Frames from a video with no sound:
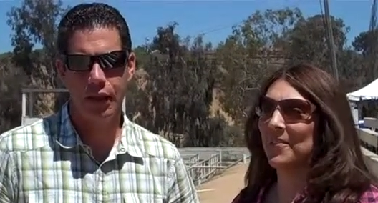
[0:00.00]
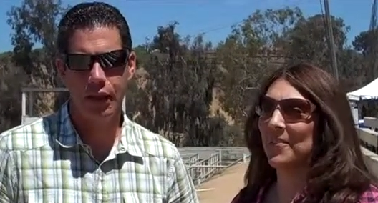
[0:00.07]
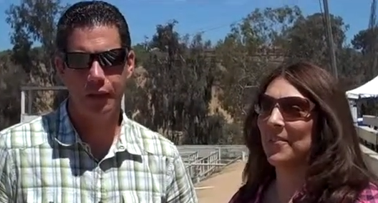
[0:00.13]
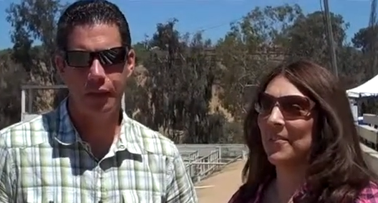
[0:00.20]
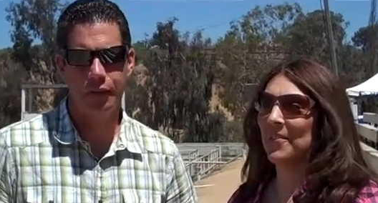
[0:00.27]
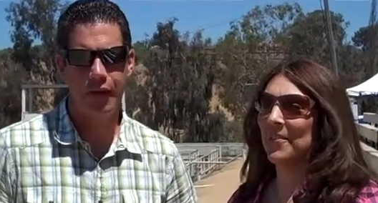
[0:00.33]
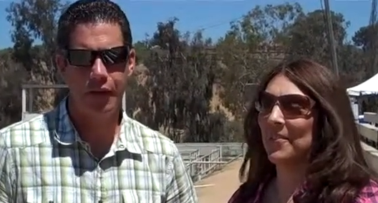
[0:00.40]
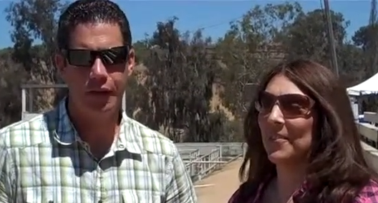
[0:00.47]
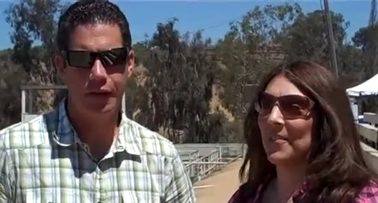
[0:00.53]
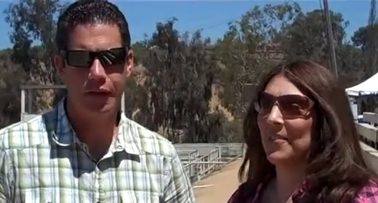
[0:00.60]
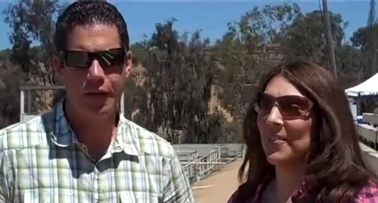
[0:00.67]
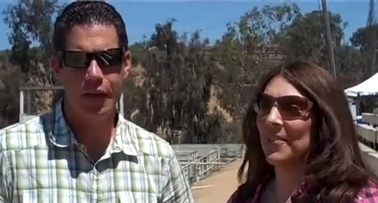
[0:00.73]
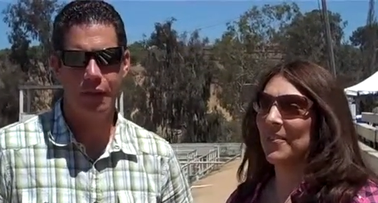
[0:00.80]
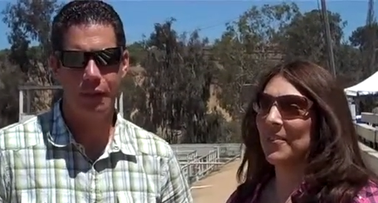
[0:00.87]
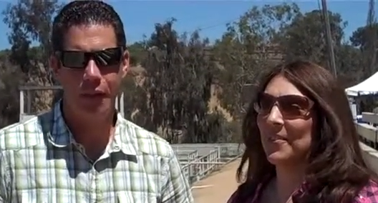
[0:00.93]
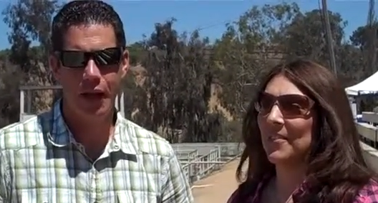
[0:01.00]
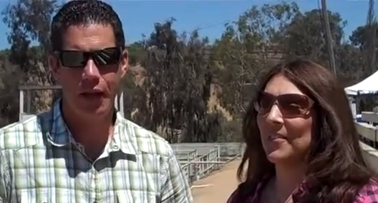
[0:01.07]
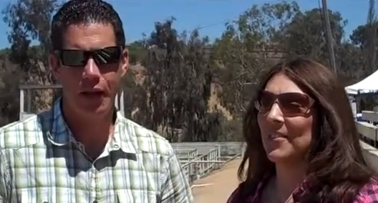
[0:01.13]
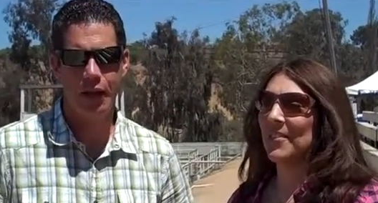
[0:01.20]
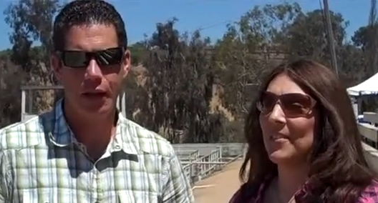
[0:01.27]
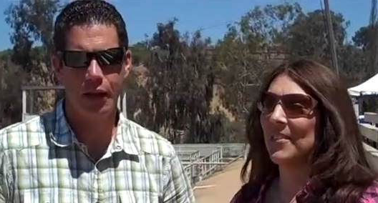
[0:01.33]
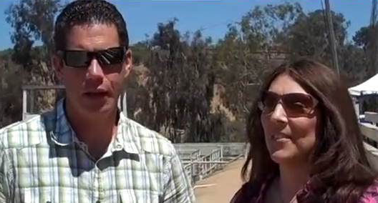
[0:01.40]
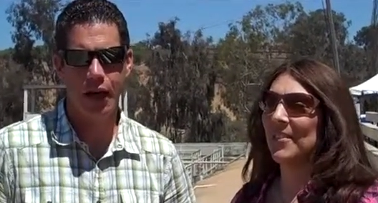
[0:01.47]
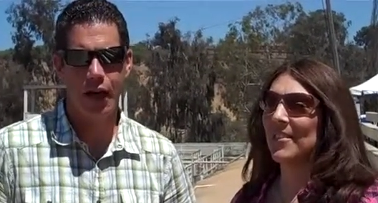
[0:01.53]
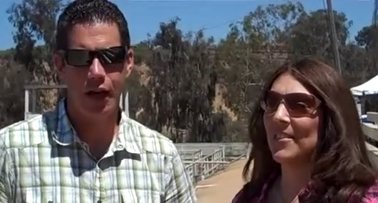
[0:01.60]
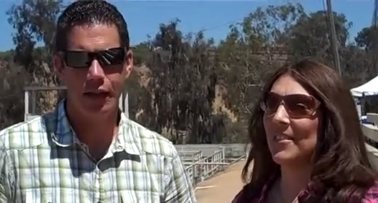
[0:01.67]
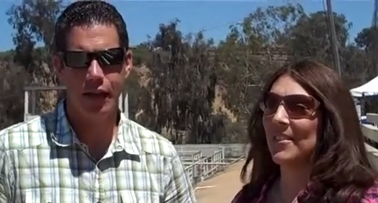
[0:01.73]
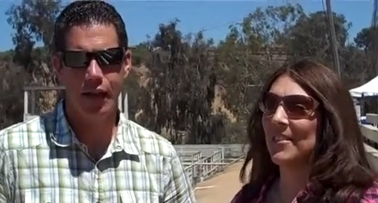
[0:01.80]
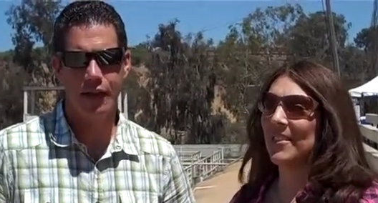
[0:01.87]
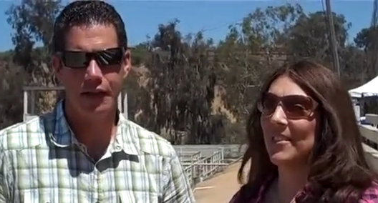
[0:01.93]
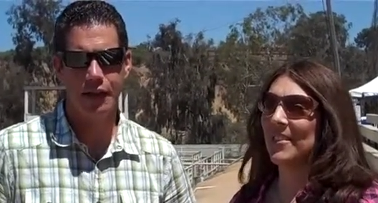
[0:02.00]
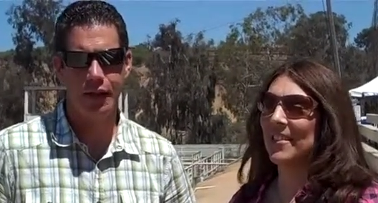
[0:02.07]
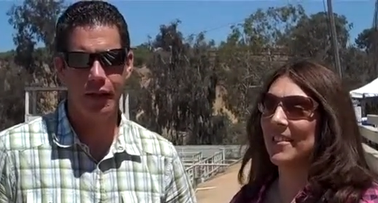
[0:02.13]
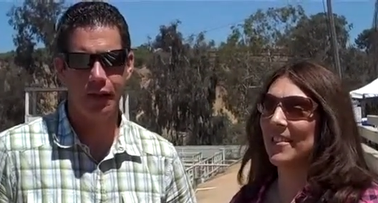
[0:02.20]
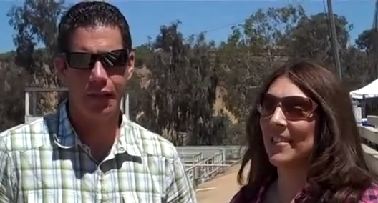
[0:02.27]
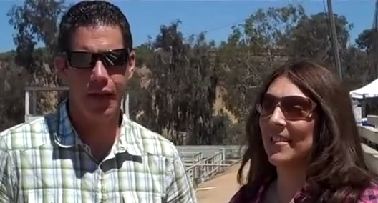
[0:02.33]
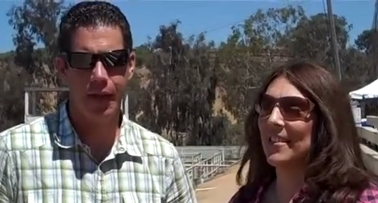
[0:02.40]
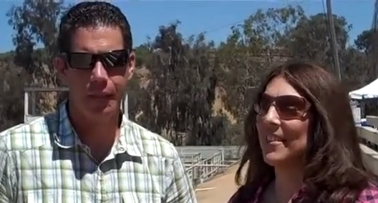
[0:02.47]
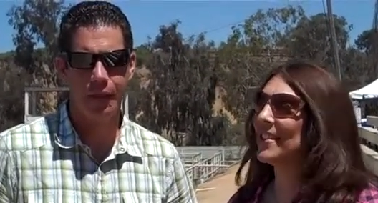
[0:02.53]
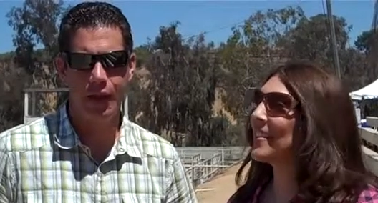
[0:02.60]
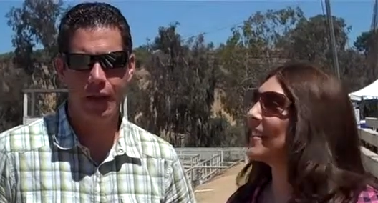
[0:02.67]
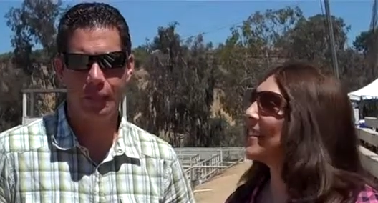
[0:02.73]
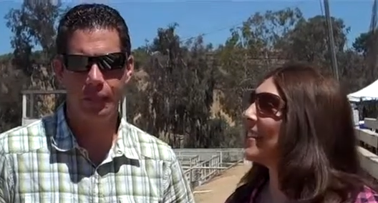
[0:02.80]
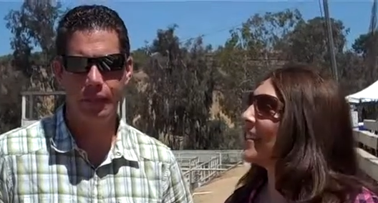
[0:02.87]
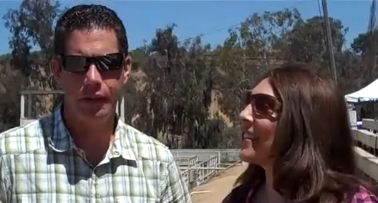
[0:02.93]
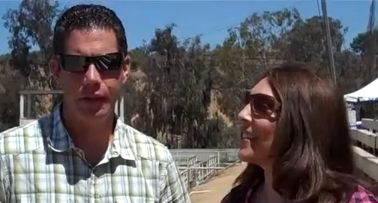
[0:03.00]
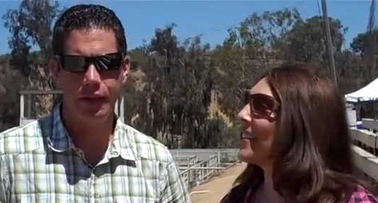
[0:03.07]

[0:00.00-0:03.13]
Speaker 1: uh, friends that they've made and contacts that they've kept up.